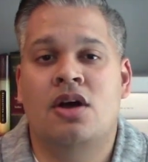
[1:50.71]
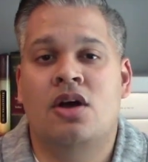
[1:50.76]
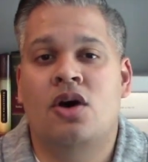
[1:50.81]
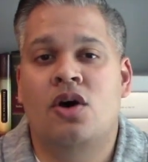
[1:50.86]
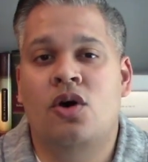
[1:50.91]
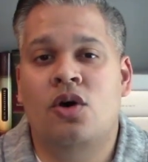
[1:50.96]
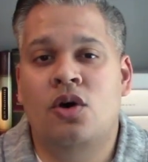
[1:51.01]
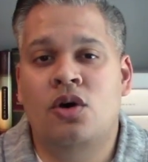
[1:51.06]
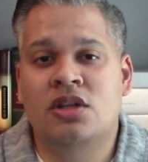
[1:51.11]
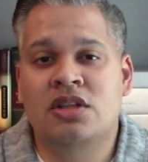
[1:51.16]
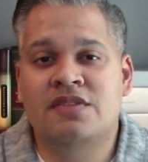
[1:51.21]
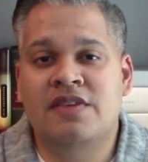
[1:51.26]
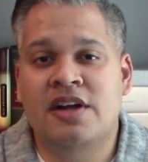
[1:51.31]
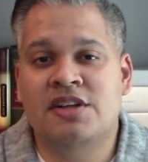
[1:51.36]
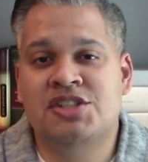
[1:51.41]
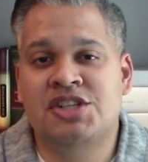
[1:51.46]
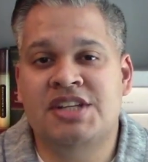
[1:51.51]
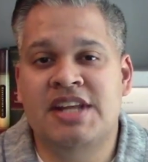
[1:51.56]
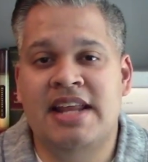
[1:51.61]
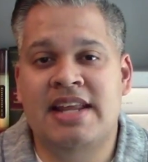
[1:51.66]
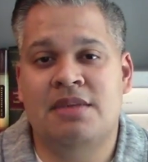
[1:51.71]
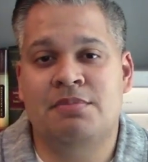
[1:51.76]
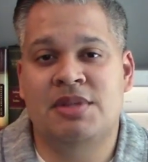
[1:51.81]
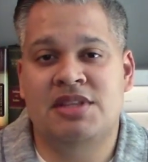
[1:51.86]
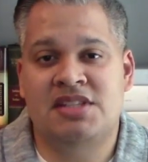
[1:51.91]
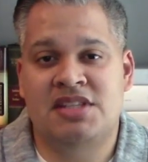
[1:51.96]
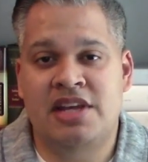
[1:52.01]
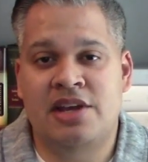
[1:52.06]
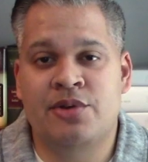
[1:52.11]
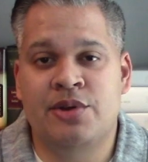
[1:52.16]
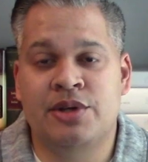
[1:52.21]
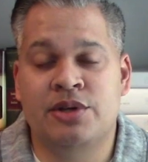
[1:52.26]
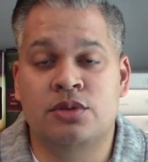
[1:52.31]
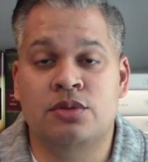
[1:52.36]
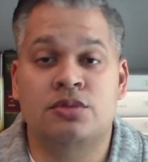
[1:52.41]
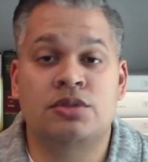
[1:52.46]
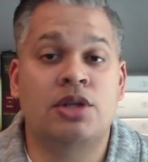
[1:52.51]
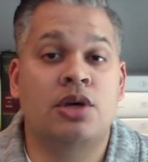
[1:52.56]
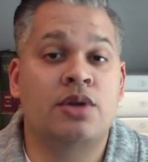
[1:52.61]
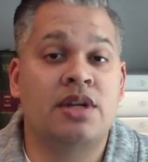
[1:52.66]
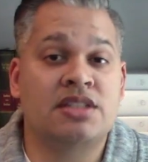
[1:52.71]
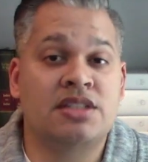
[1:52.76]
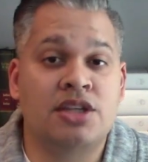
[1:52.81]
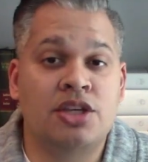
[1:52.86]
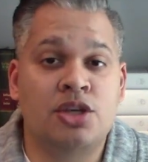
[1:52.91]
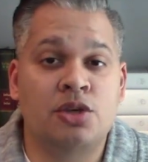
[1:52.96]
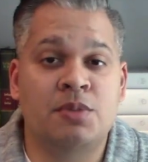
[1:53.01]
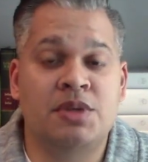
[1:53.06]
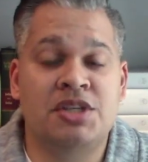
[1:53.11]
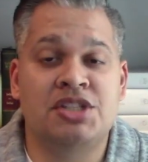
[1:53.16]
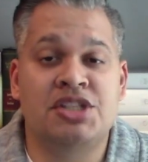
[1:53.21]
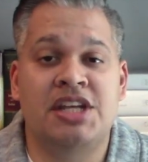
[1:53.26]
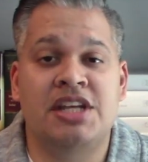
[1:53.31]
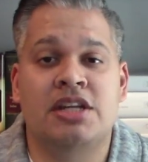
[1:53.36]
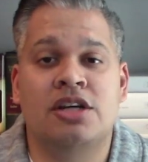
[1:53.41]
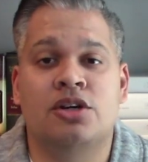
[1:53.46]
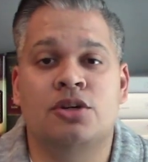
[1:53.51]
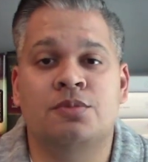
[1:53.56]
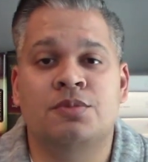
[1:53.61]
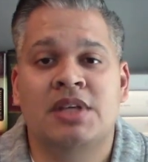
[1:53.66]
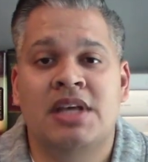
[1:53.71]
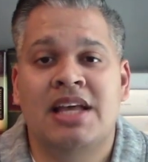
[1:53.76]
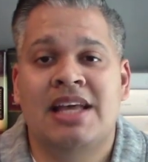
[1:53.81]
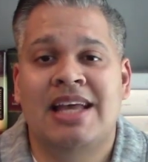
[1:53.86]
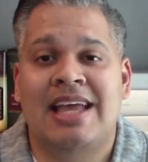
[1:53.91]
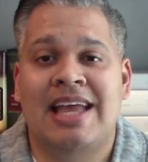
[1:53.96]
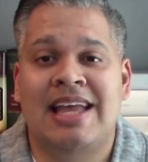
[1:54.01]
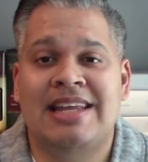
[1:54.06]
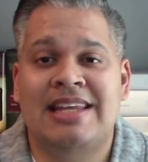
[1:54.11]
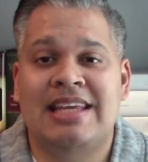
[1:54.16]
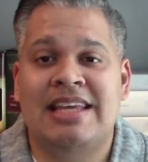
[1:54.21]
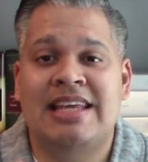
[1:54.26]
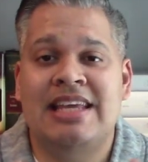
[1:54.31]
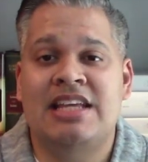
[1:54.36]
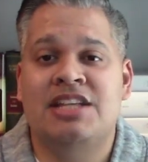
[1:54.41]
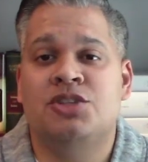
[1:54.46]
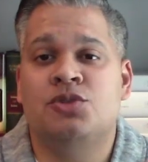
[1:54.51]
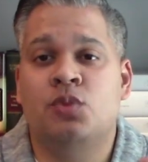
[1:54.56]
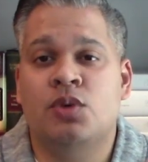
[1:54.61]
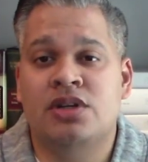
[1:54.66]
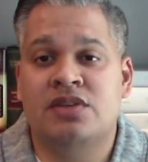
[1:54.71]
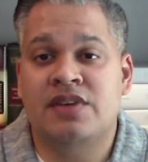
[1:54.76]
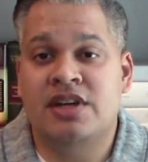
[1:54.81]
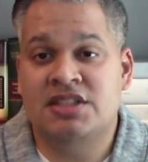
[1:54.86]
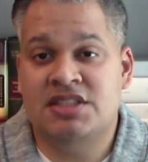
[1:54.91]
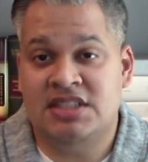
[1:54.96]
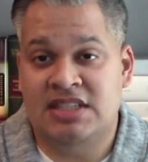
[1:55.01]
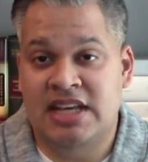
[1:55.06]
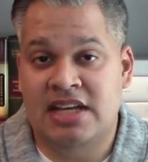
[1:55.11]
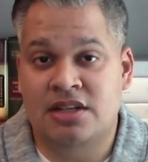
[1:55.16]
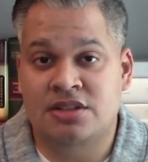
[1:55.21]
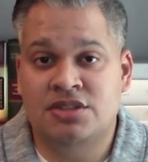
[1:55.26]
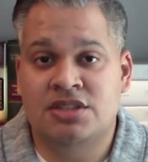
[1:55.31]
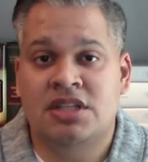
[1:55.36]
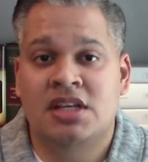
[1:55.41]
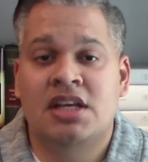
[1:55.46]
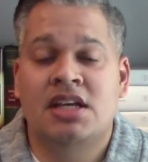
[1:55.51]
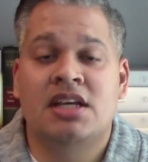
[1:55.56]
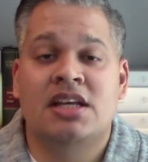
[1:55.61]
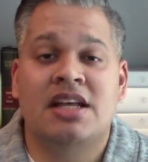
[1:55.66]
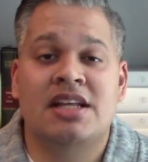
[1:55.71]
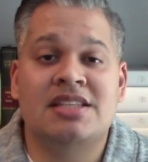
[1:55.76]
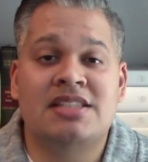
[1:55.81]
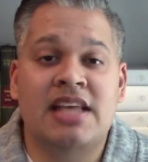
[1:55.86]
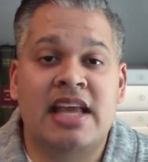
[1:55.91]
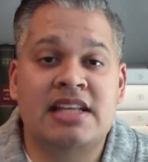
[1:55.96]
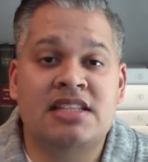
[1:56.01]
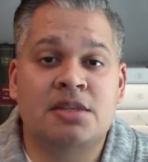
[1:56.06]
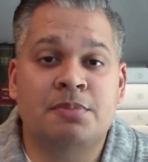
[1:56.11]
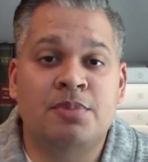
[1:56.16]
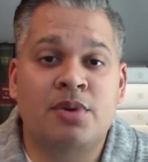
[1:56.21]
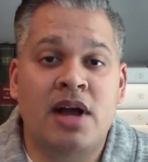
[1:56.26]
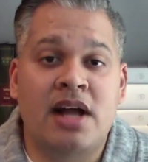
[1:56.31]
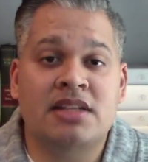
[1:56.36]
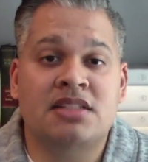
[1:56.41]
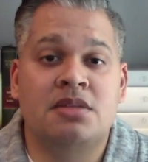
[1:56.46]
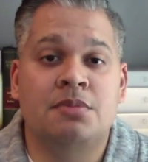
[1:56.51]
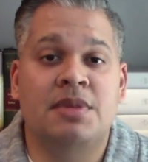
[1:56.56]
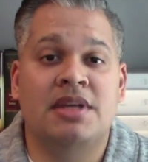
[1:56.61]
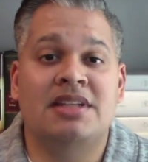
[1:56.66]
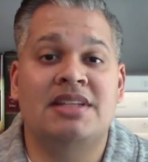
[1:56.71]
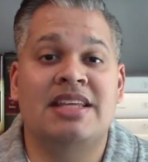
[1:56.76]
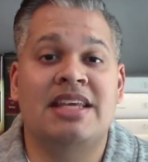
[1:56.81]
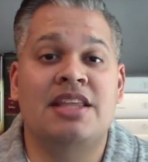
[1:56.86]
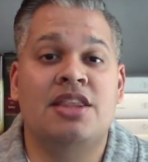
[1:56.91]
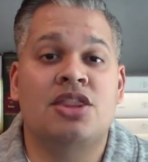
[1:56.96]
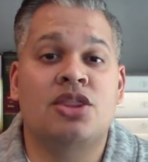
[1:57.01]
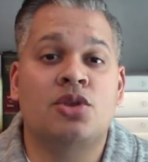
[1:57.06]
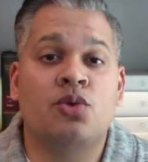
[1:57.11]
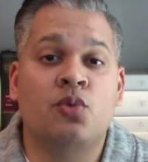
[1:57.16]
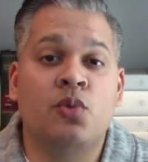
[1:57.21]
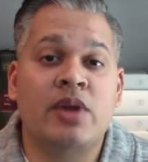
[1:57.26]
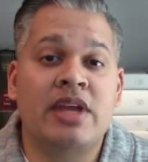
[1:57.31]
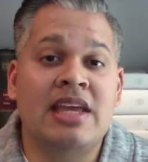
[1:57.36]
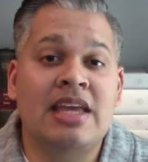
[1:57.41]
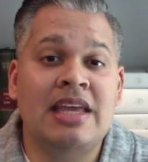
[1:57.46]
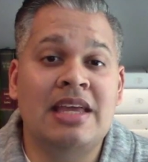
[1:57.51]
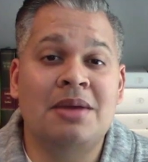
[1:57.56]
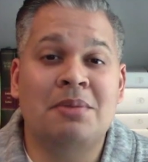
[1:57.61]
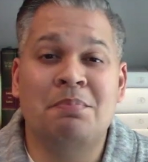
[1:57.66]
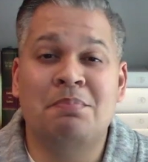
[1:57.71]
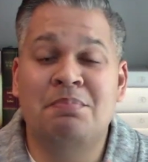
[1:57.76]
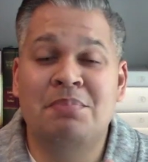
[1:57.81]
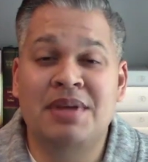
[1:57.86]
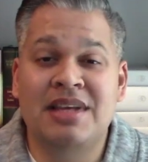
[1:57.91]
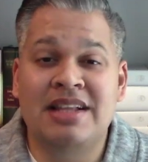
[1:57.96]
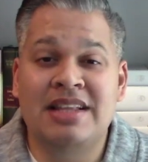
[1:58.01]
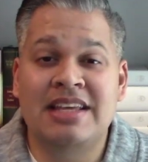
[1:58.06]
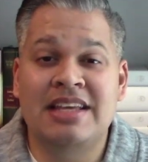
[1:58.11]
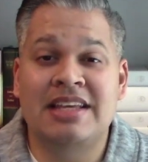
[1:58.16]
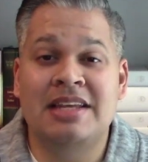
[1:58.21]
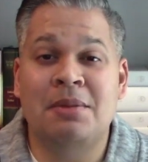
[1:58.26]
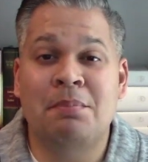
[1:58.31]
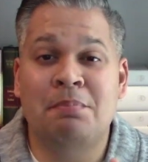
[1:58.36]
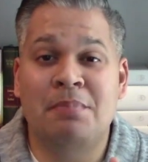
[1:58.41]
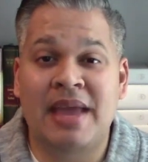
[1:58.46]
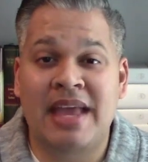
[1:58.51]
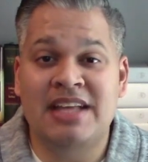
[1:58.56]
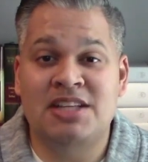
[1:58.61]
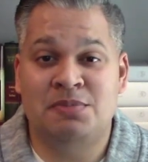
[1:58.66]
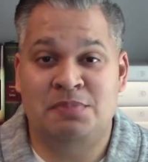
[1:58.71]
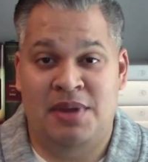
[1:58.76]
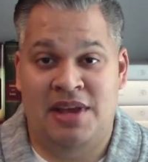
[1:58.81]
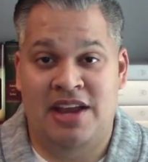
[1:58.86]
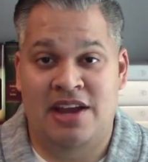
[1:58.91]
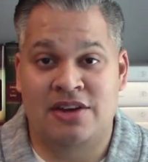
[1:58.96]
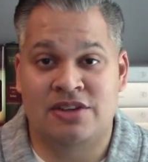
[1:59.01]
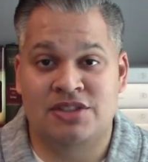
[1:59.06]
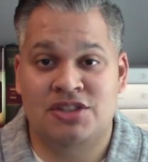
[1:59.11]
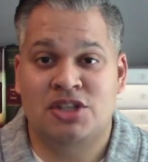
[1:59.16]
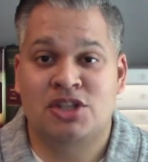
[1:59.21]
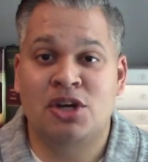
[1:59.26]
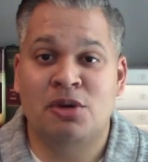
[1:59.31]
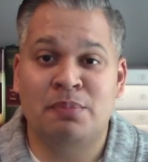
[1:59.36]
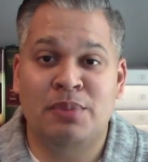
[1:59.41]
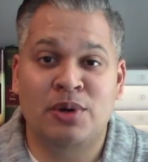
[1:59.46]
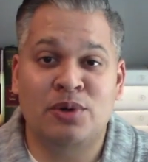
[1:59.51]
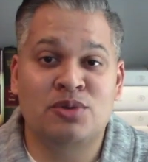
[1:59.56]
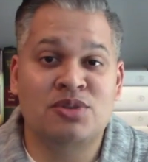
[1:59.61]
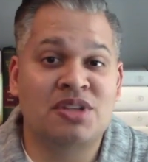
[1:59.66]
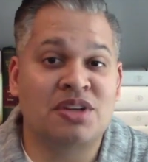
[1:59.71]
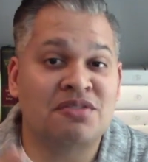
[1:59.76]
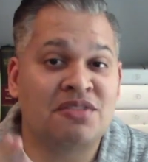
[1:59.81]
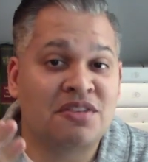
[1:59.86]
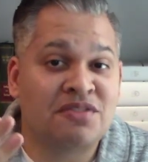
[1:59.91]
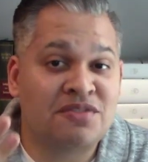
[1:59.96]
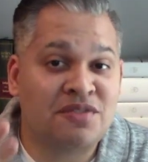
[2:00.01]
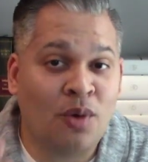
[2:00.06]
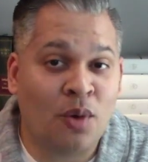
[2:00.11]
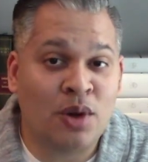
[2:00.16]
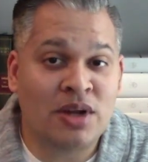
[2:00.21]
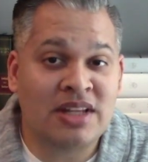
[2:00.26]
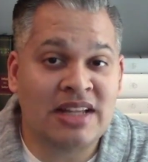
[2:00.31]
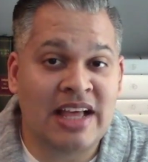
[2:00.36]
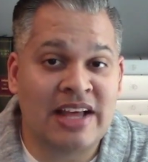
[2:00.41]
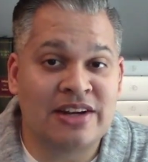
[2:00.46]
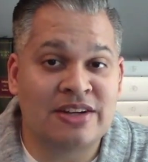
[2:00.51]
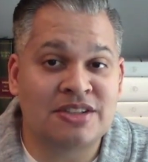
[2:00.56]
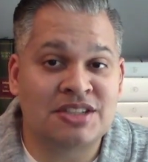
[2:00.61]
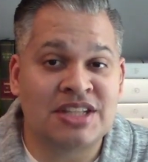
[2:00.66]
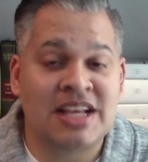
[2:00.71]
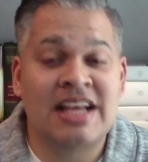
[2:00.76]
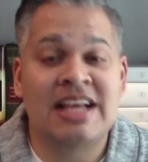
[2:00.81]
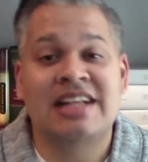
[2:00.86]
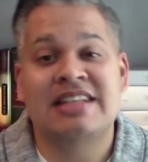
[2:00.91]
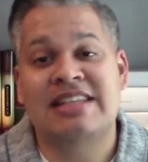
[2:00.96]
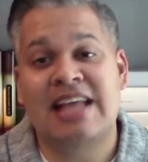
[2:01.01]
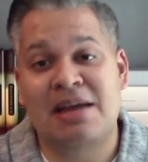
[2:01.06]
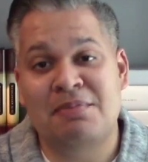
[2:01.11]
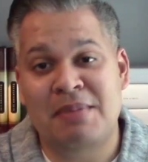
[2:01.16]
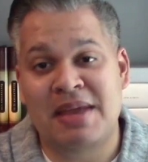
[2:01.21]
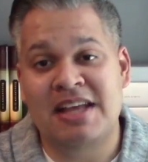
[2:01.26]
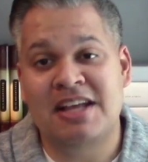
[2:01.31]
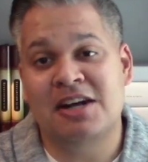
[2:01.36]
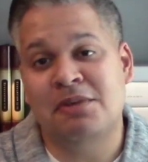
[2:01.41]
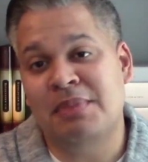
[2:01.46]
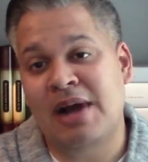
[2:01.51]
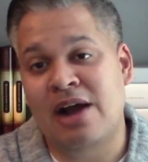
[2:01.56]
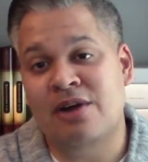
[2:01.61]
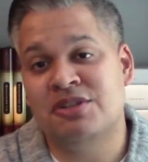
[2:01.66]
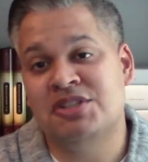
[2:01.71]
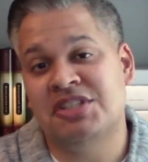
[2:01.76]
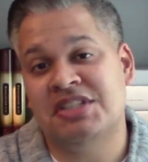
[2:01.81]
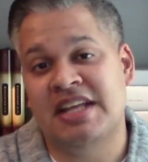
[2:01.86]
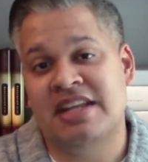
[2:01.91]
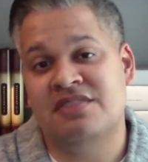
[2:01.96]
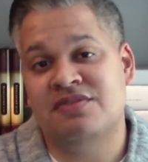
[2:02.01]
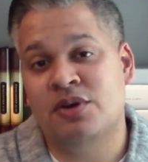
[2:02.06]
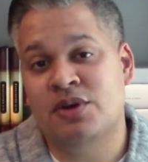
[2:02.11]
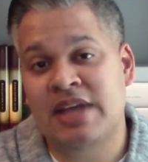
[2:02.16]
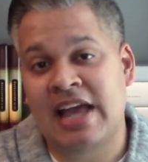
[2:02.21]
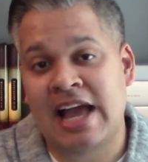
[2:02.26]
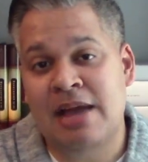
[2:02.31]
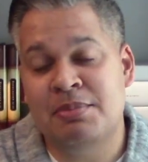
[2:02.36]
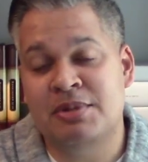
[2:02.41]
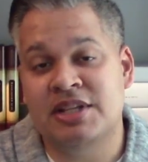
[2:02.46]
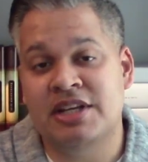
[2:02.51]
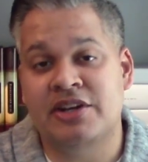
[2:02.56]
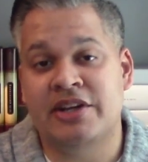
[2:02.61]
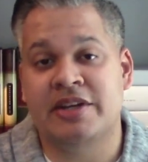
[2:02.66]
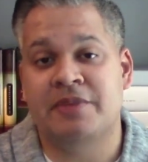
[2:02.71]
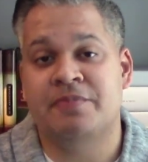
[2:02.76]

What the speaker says: All of our genetic material, known as the human genome, in each one of our cells contains approximately 3 billion base pairs, composed of 4 letters that make up our genetic vocabulary: